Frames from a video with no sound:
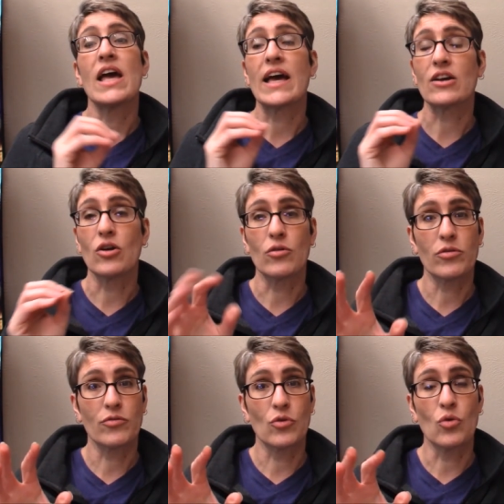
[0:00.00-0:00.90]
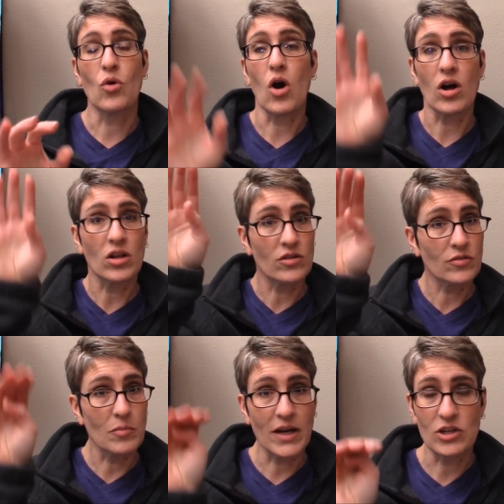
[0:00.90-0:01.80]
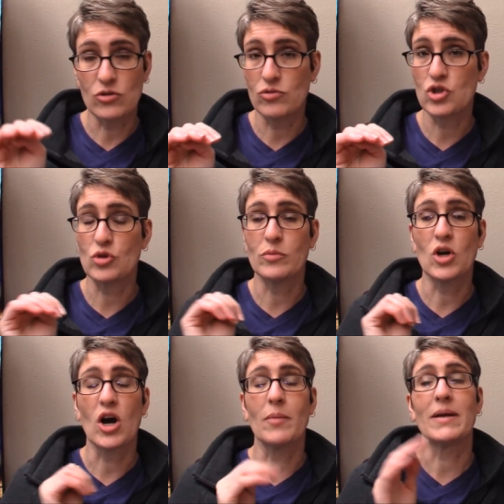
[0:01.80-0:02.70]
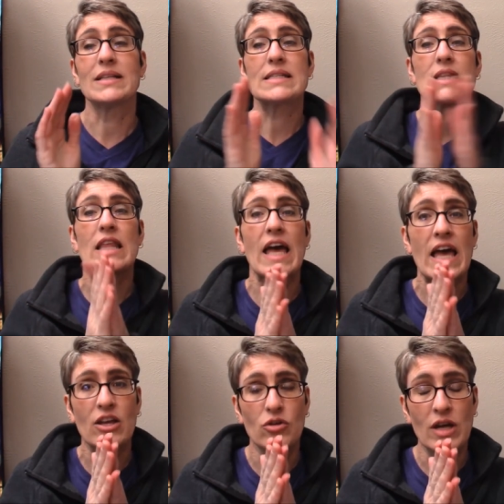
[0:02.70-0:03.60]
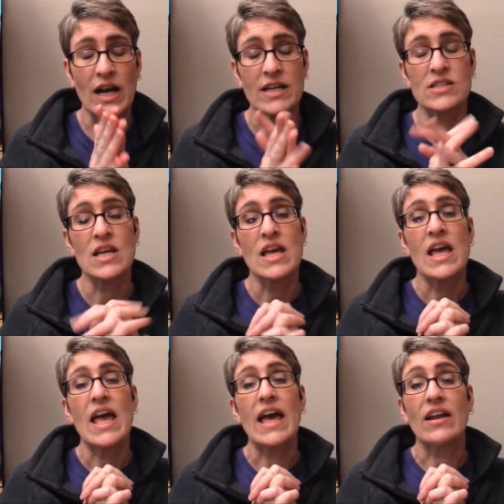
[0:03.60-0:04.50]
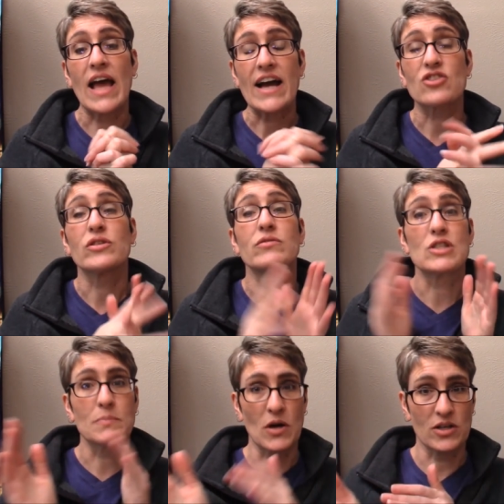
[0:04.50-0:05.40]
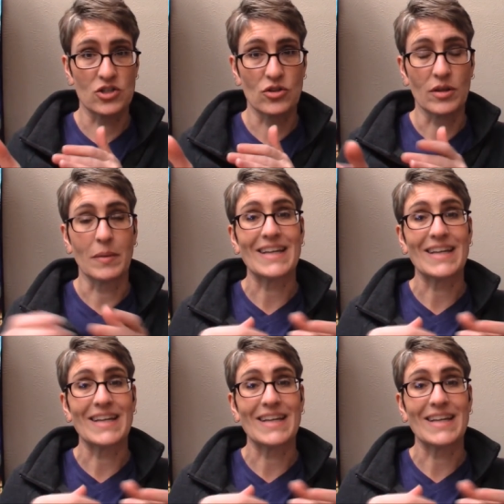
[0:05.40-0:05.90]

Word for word: and go through all of my YouTube comments, thank you guys, and actually respond to them.